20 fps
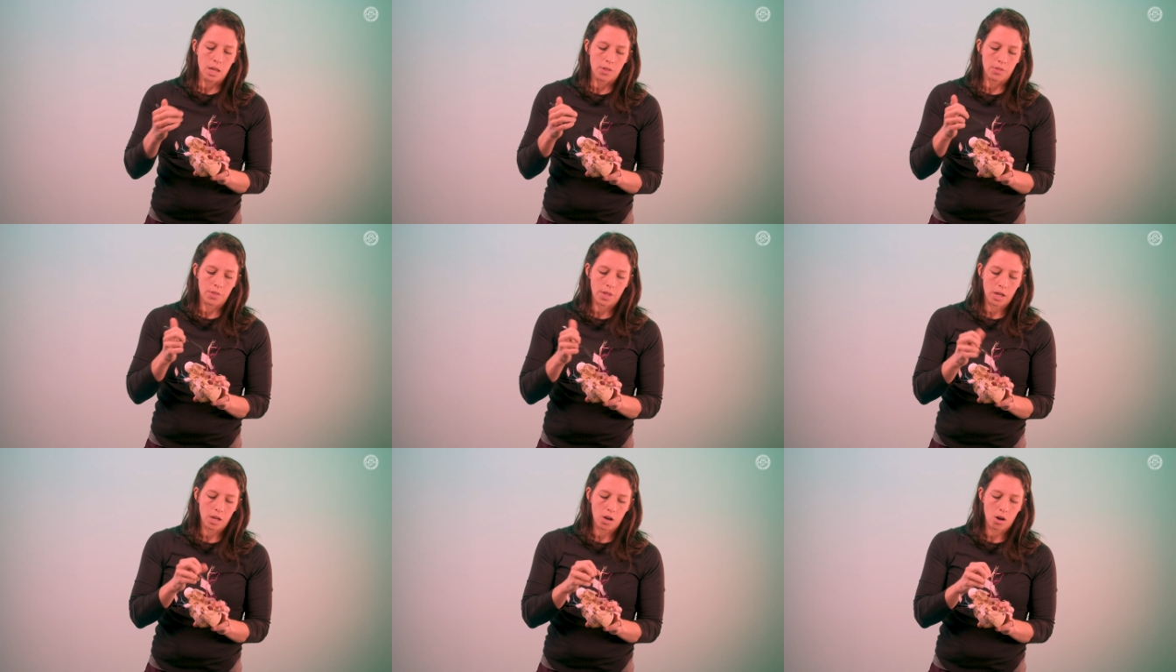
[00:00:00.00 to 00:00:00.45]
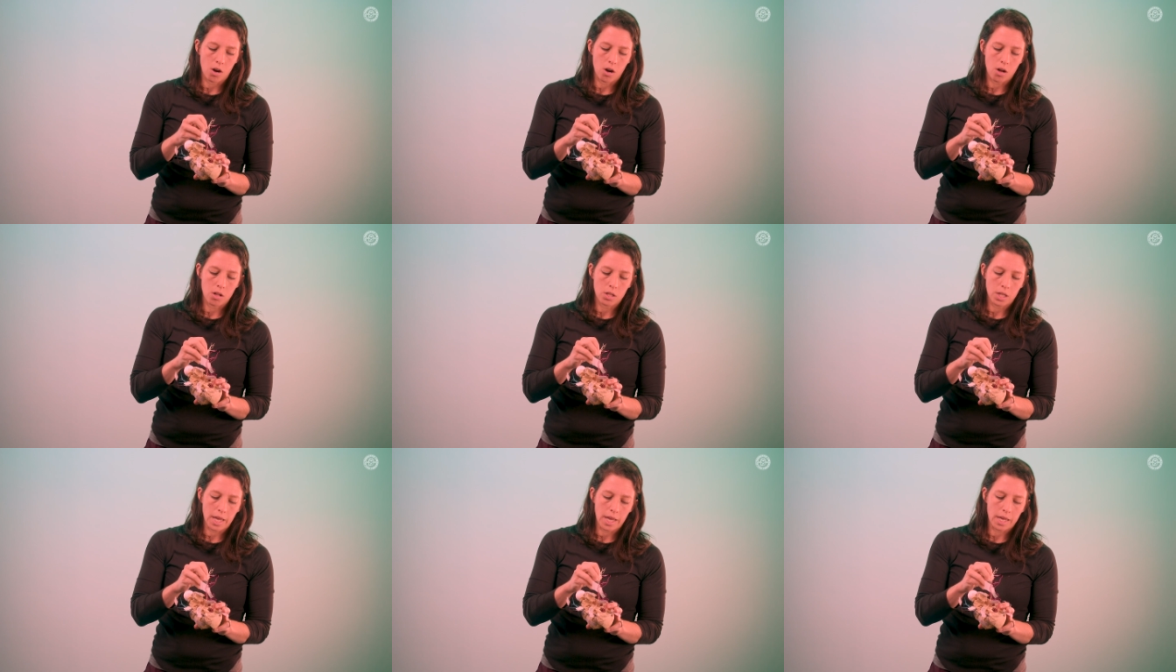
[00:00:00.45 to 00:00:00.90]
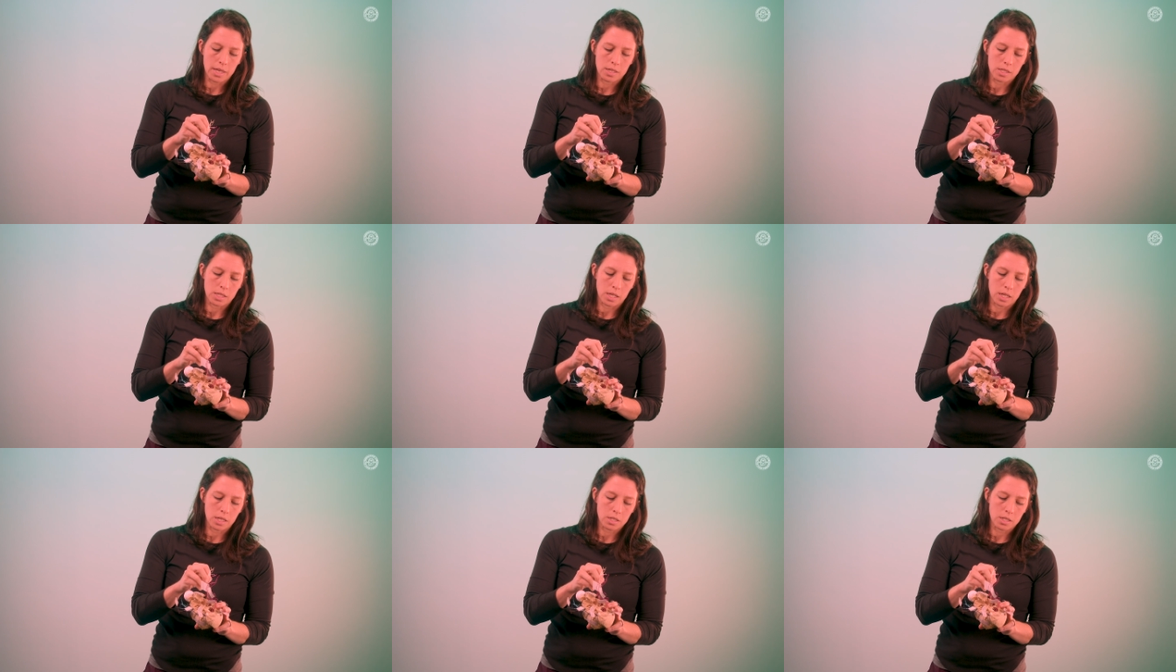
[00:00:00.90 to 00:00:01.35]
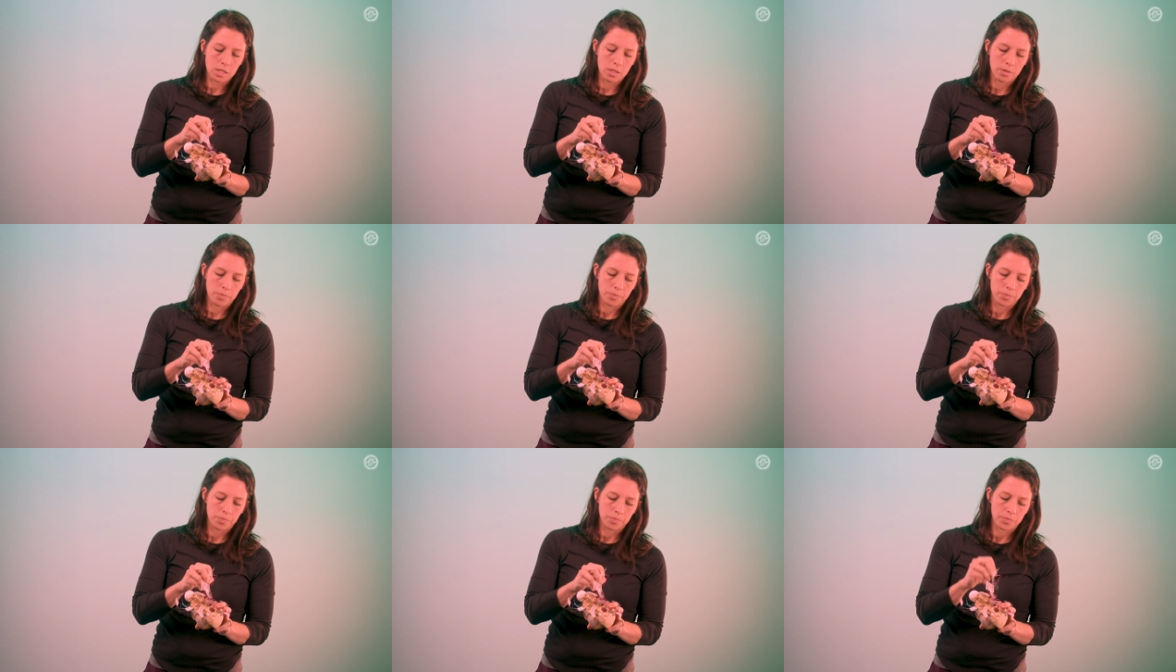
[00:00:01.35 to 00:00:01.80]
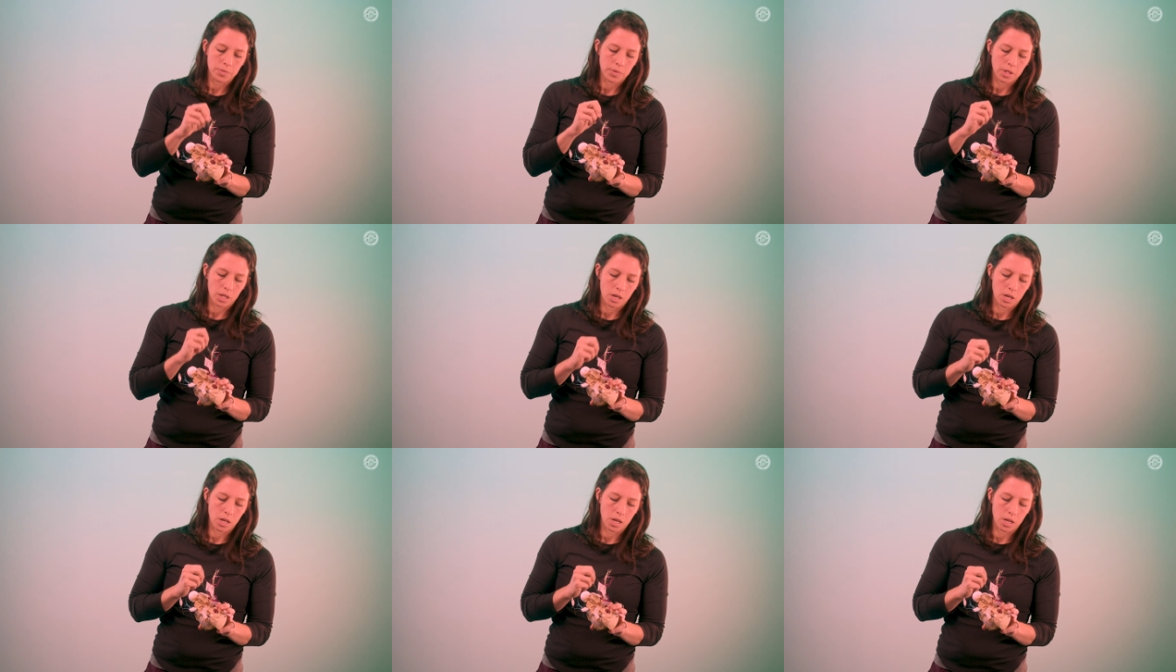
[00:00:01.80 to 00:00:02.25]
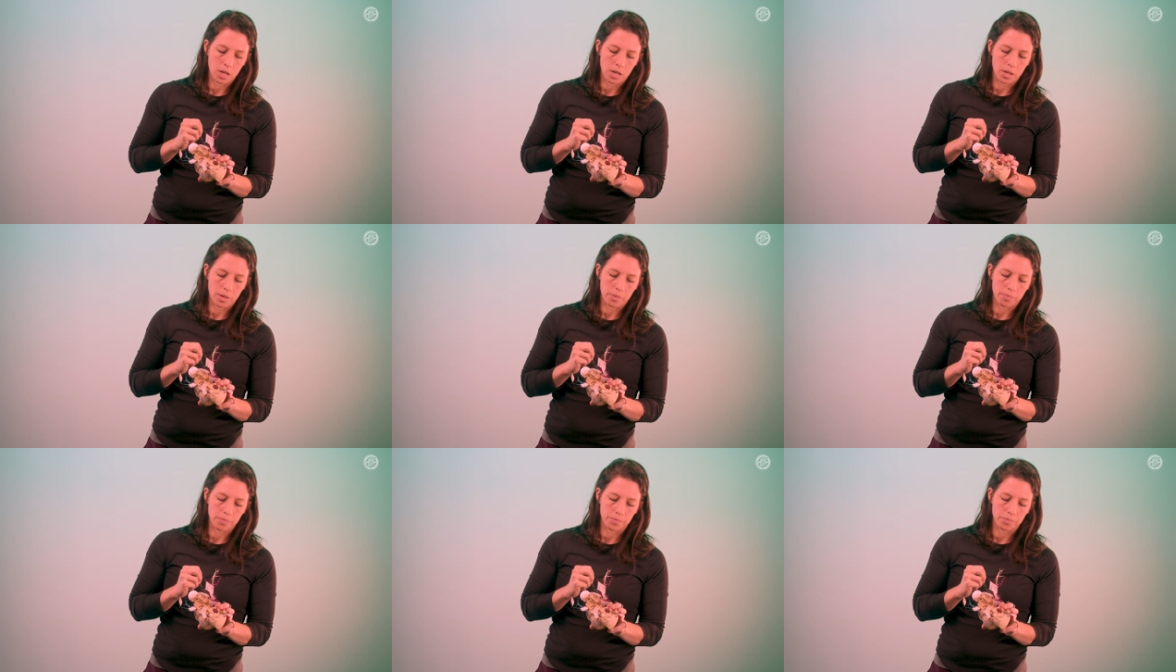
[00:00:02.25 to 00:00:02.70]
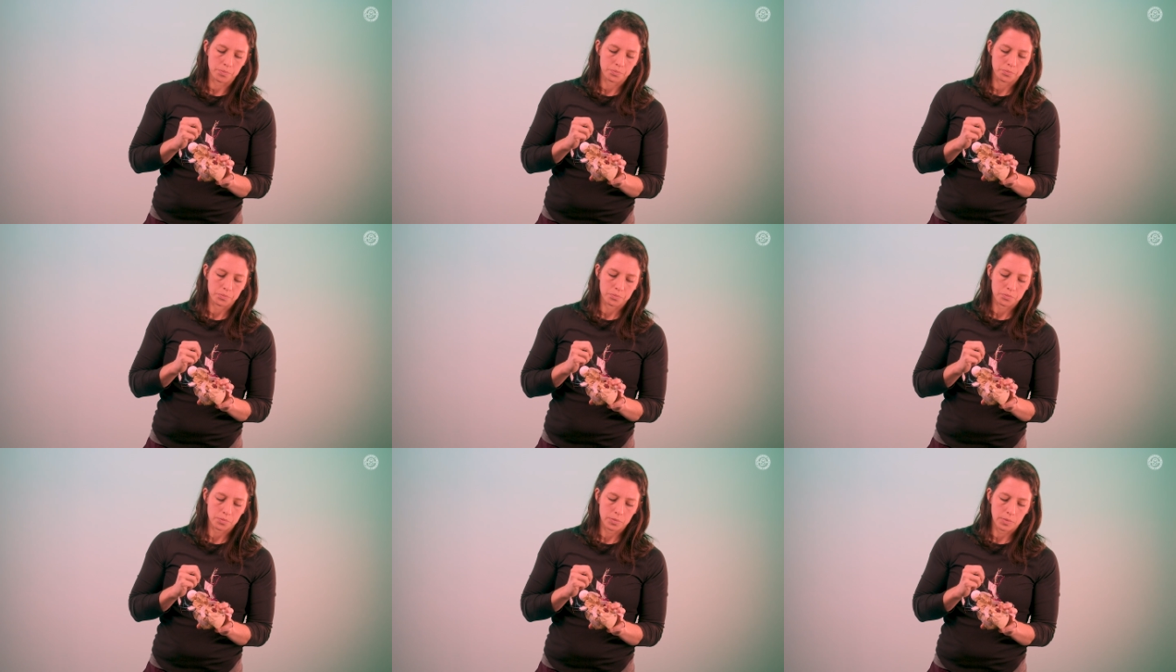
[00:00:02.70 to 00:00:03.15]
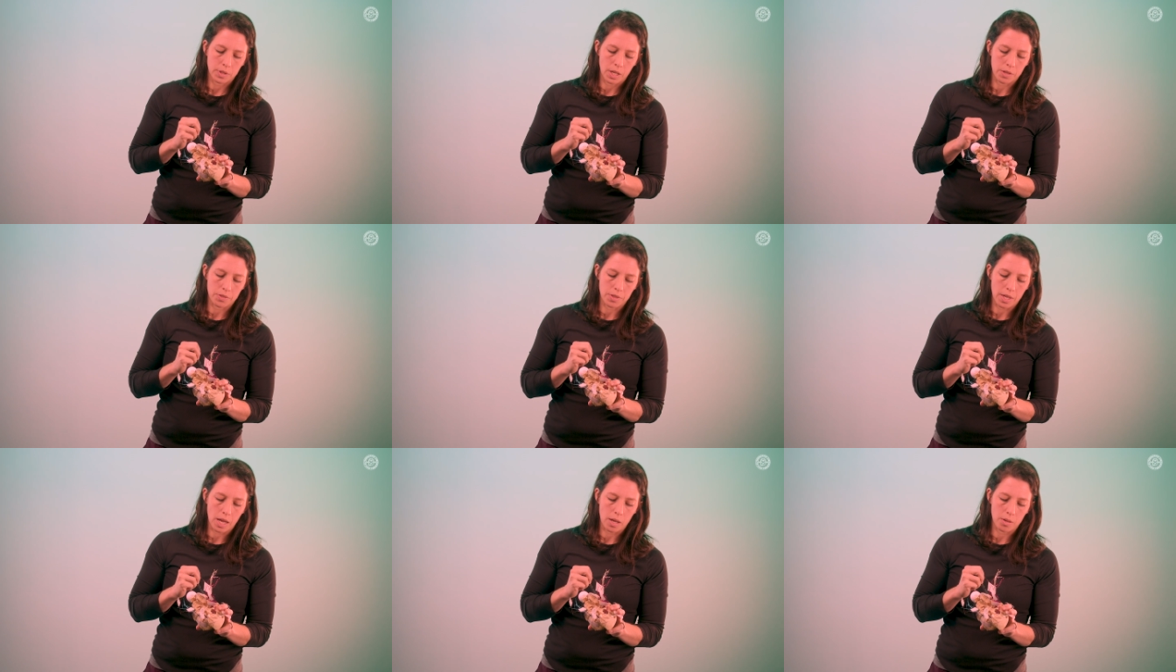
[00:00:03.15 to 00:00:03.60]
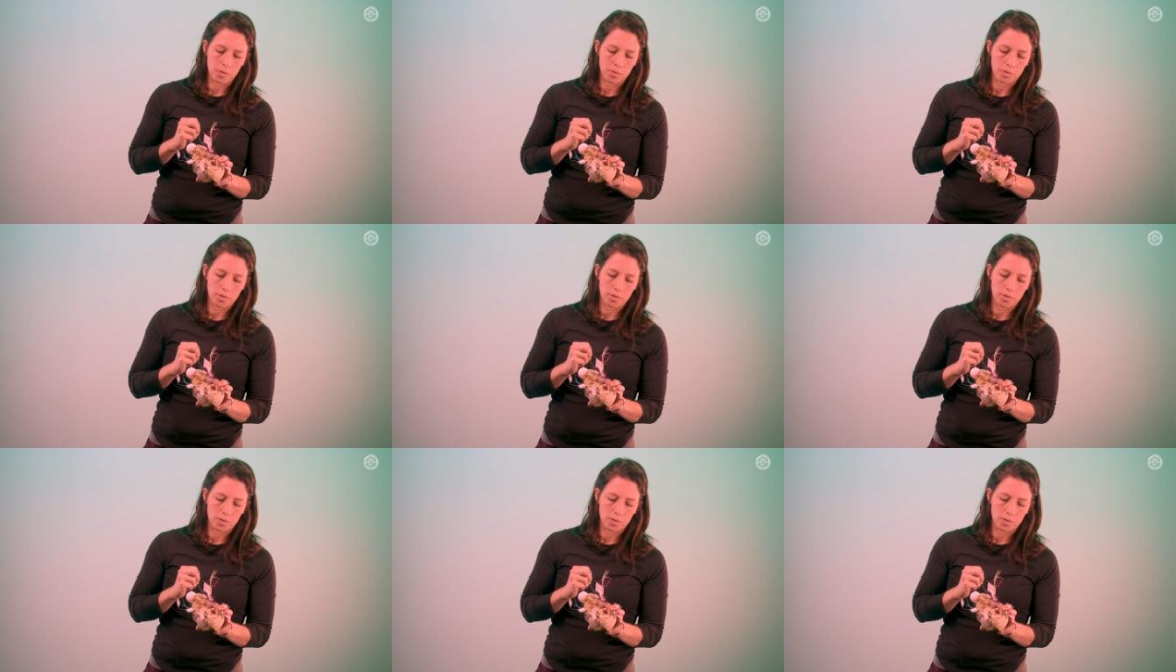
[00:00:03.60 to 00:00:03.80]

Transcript: They all exit um, at that,